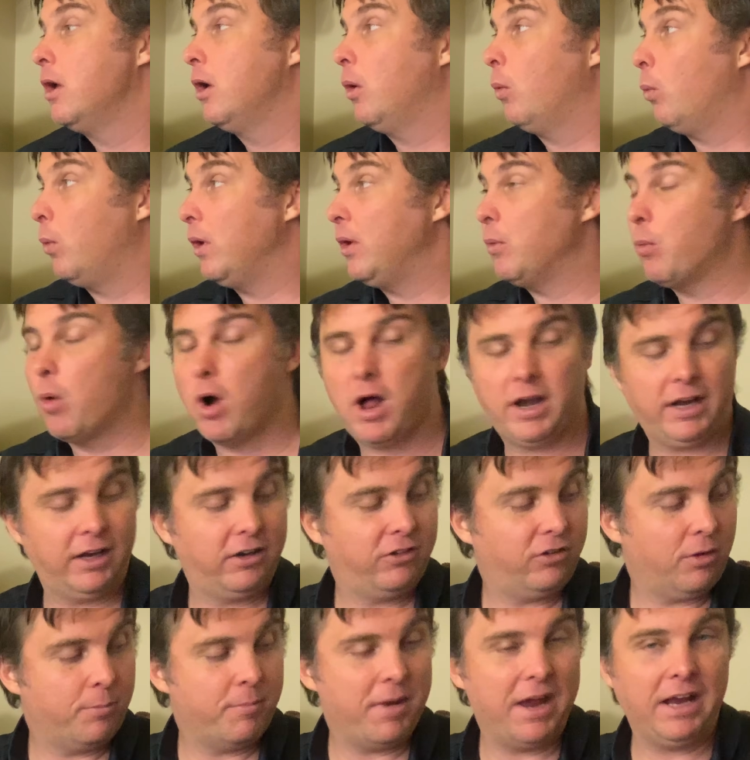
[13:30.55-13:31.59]
We wanted
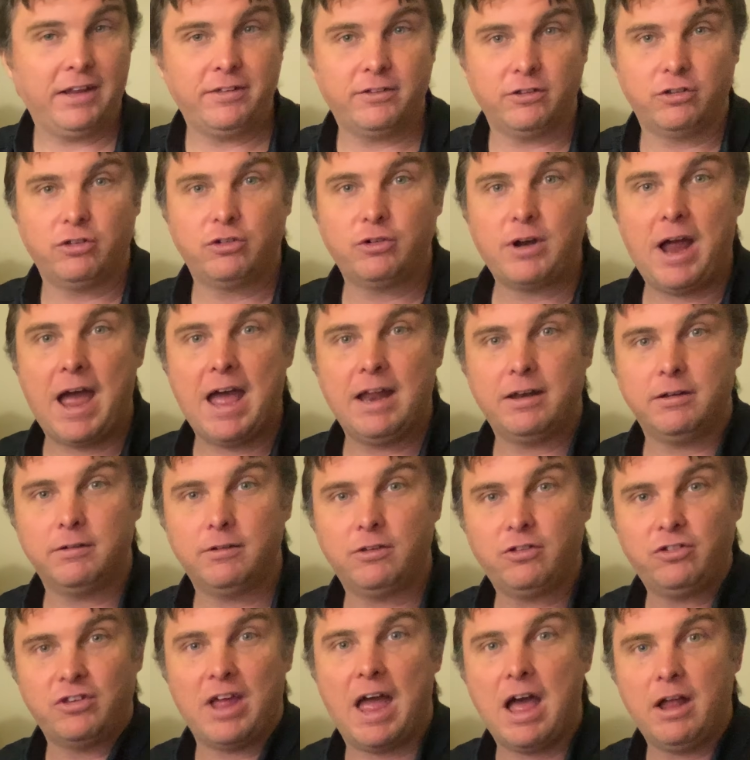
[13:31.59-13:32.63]
to make the Strat
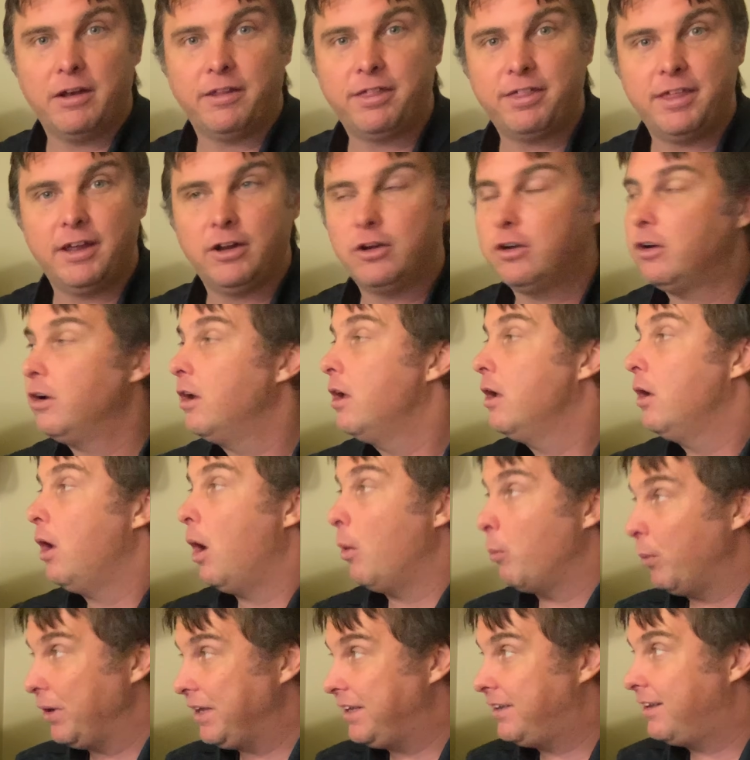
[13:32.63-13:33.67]
sound thicker, and
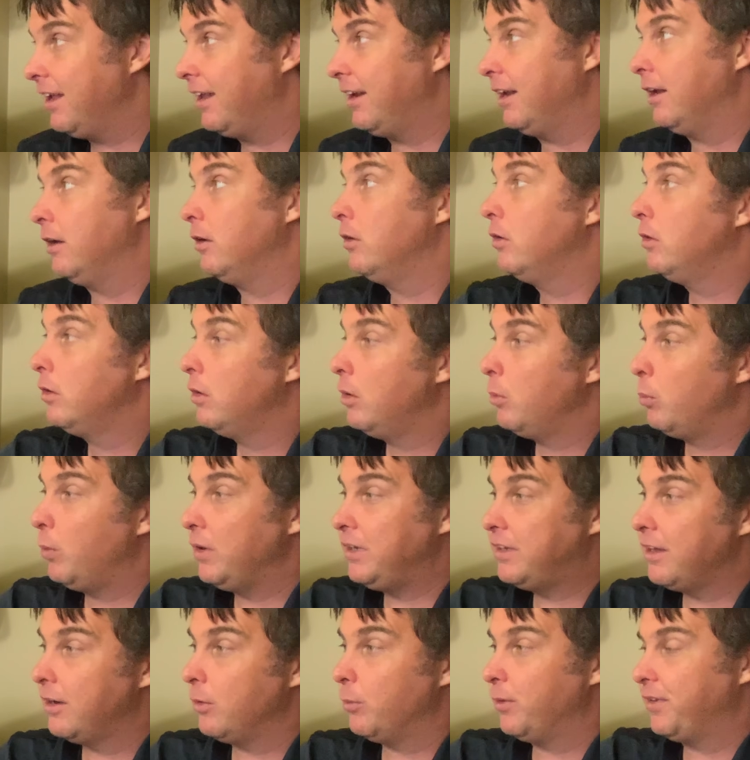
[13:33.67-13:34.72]
we did it. We
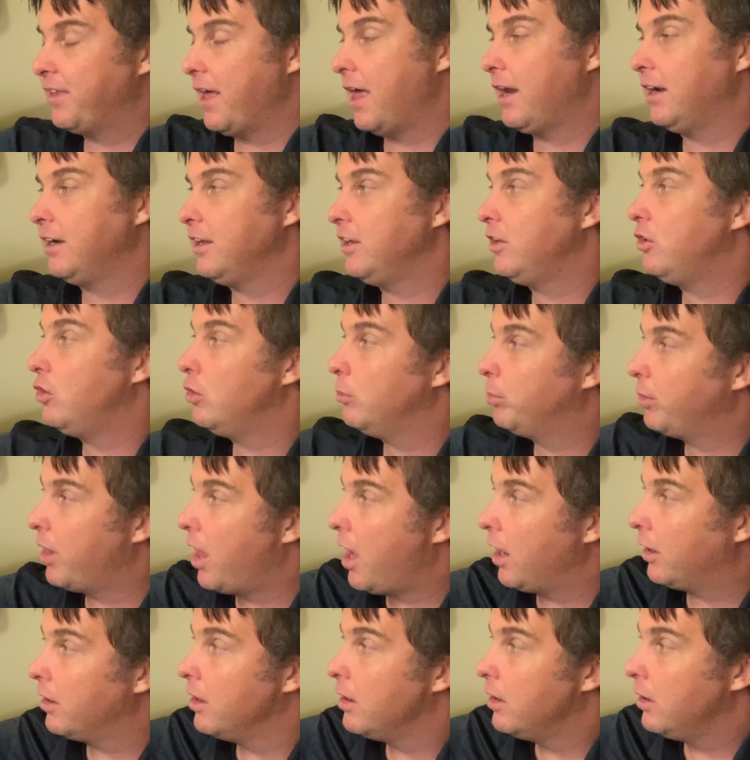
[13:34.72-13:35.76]
did it without an EQ
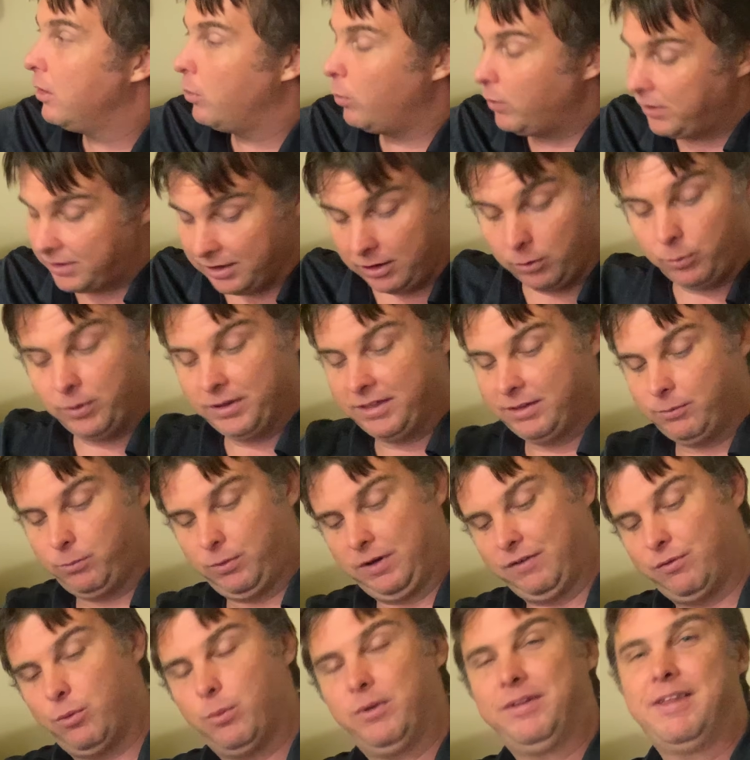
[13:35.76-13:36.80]
block. We did it
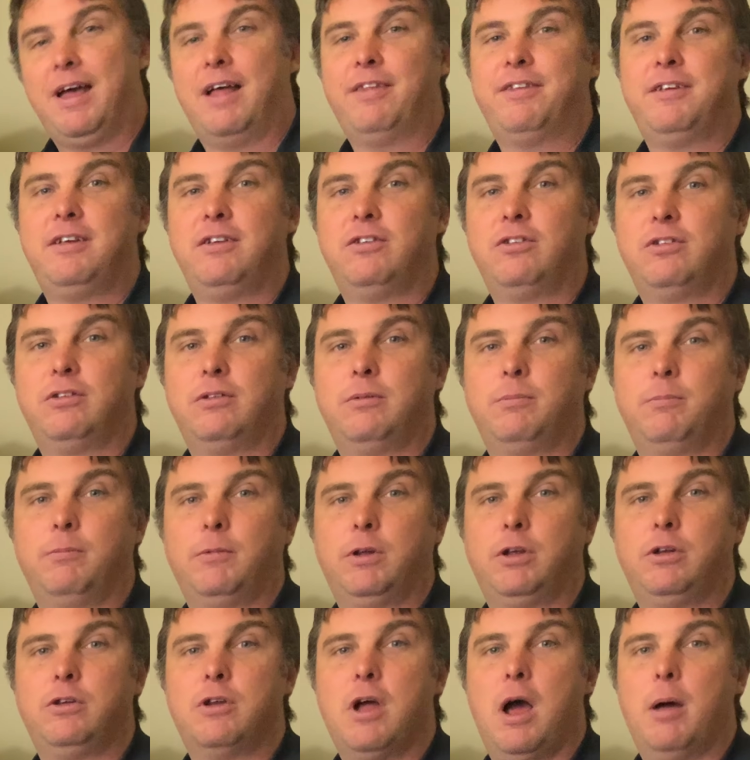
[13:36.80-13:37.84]
even without these
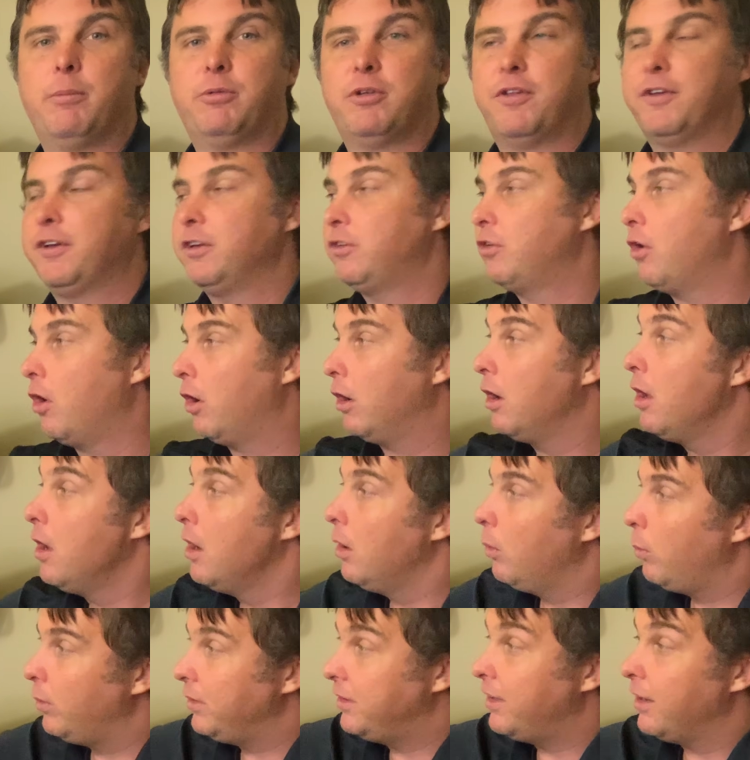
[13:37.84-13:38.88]
knobs on the guitar.
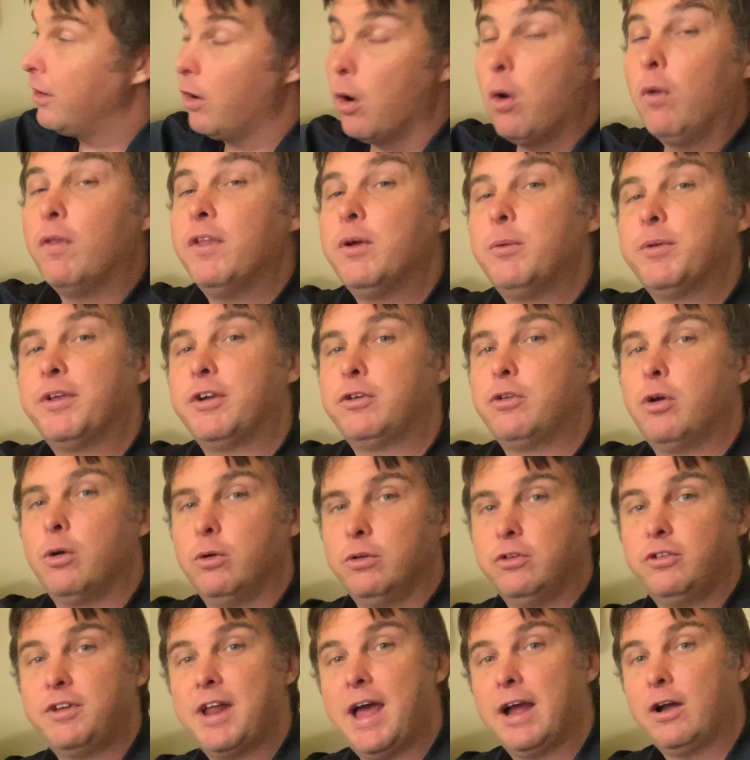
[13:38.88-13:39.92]
We did it only with our tone
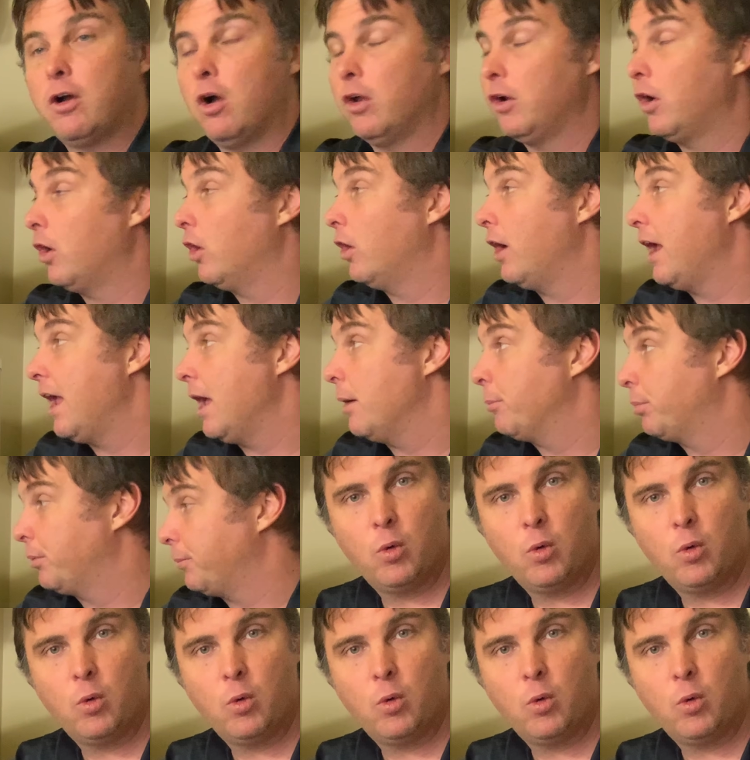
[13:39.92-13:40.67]
stack on our amp.